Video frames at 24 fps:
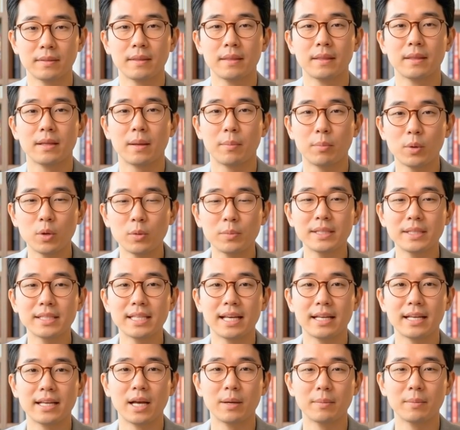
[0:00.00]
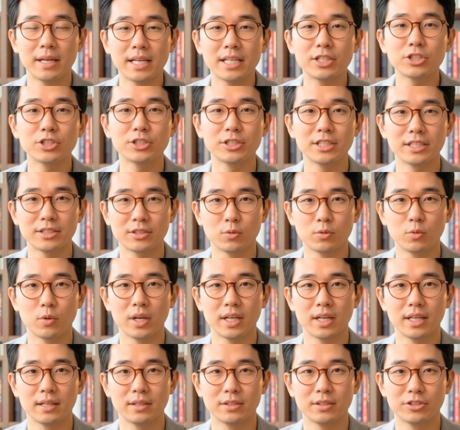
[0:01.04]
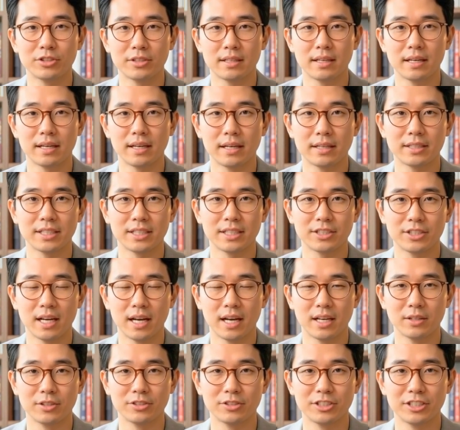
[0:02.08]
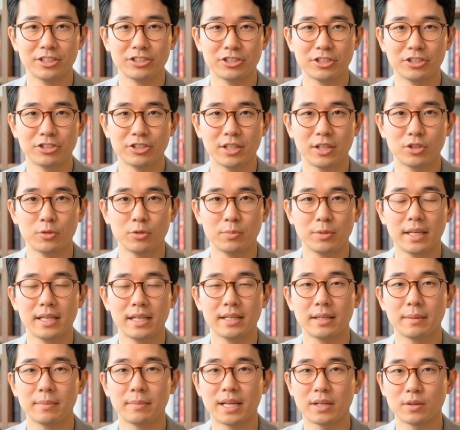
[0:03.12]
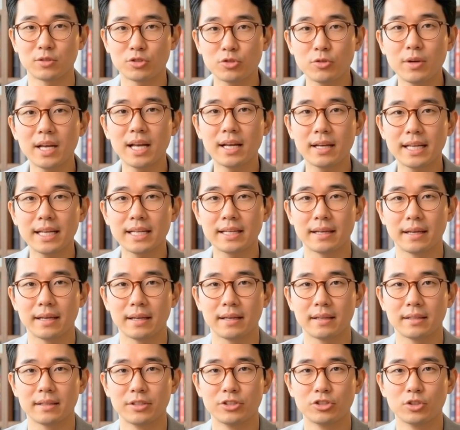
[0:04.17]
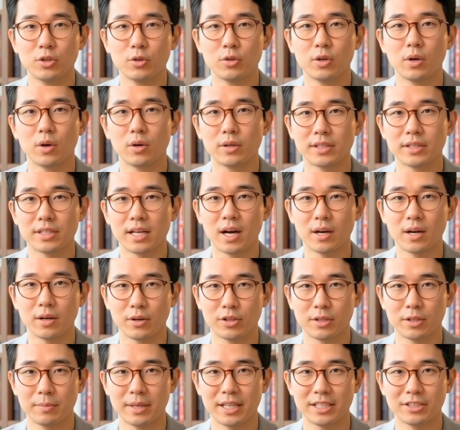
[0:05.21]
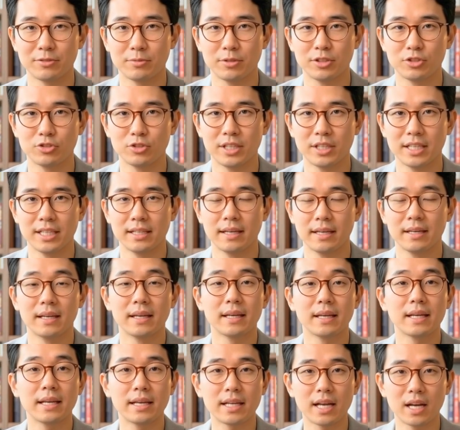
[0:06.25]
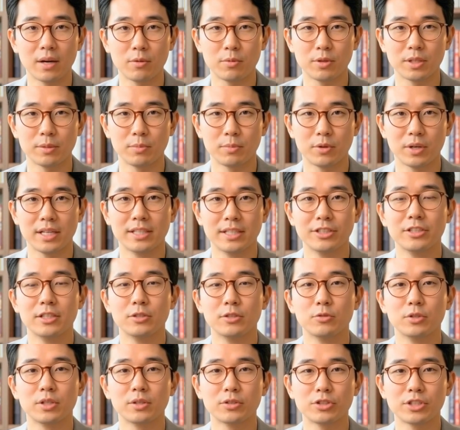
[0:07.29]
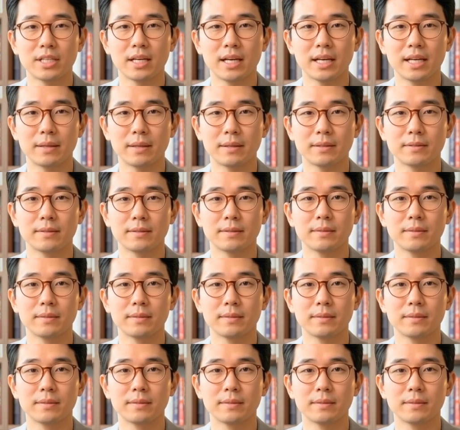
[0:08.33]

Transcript: The moment that nomination hit the wires, the entire thesis underpinning the metals rally, the so-called dollar debasement trade, got repriced in real time.